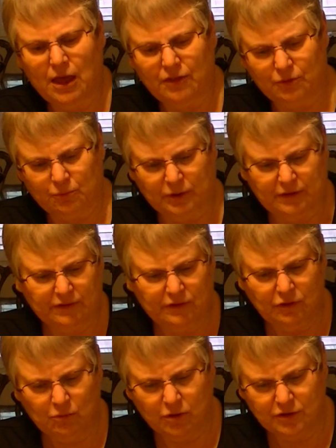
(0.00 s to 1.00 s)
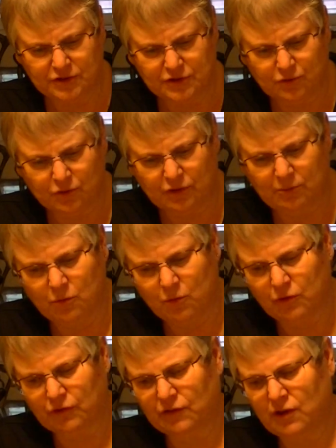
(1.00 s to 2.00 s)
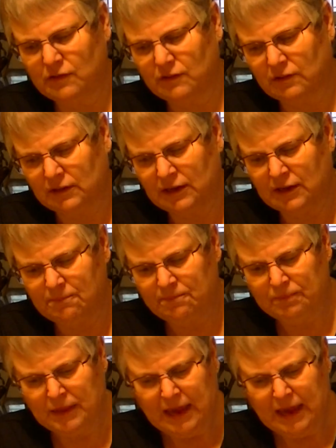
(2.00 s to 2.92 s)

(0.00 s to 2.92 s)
The reason you want to store them horizontally